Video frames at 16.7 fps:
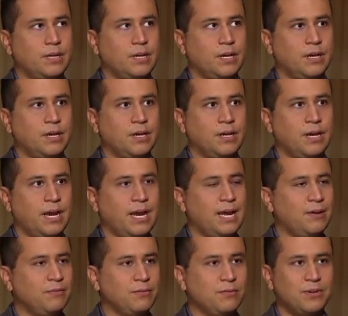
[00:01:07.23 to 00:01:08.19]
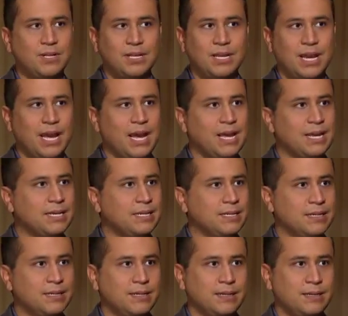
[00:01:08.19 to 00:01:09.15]
I haven't really
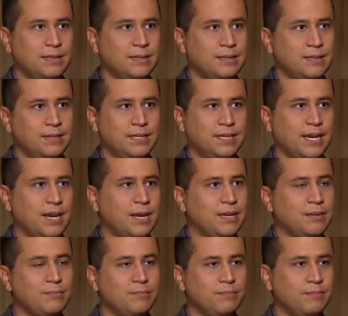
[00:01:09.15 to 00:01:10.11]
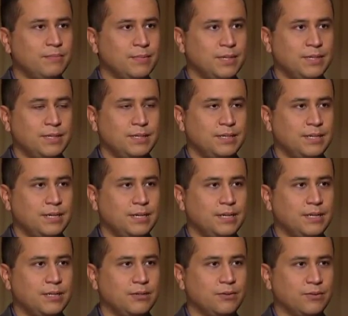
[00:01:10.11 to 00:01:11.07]
had the time
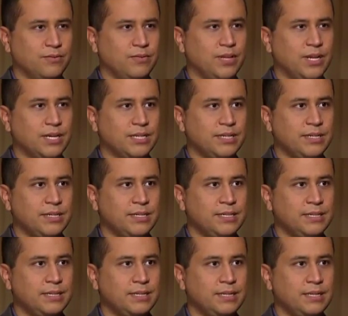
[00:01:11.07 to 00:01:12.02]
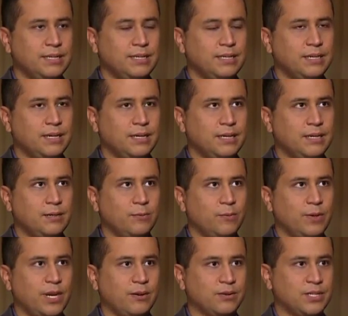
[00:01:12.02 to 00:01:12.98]
to reflect on it.
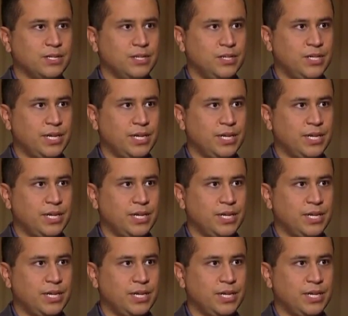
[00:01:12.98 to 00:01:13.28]
When I was in